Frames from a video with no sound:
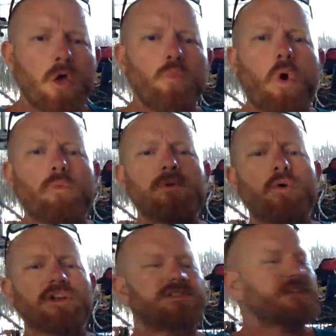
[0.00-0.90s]
What we
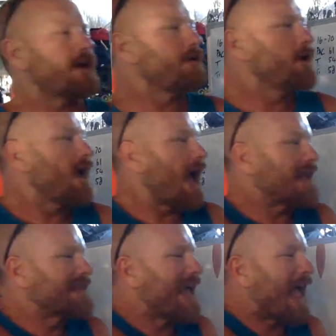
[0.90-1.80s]
want to do,
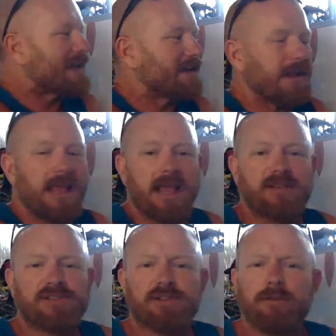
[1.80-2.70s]
again,
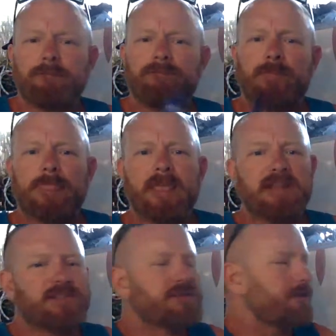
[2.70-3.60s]
is
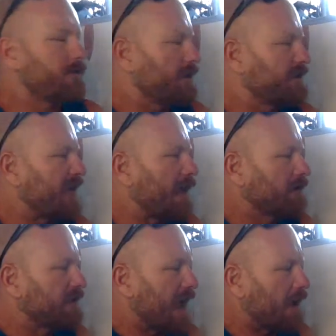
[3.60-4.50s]
it's the
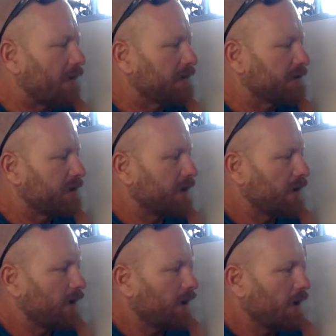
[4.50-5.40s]
telltales.
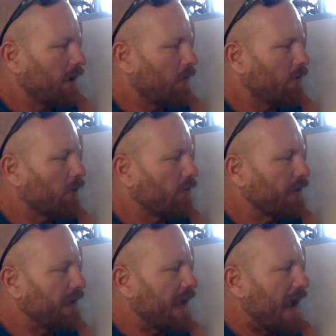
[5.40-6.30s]
We've got
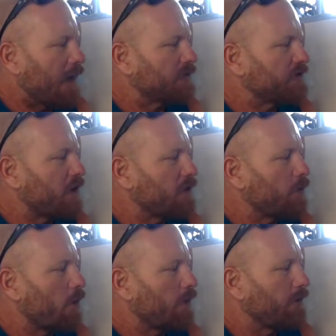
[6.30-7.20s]
the outside
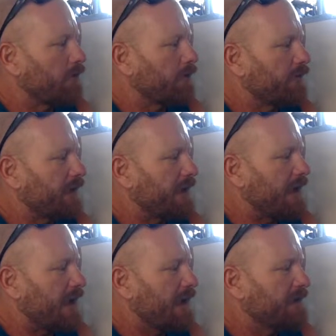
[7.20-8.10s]
one,
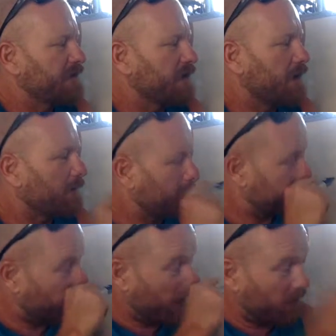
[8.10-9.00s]

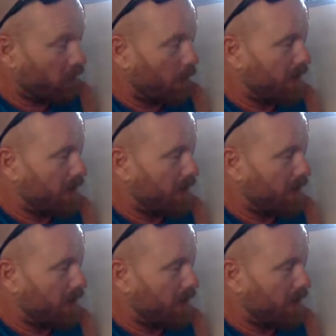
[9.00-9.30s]
outside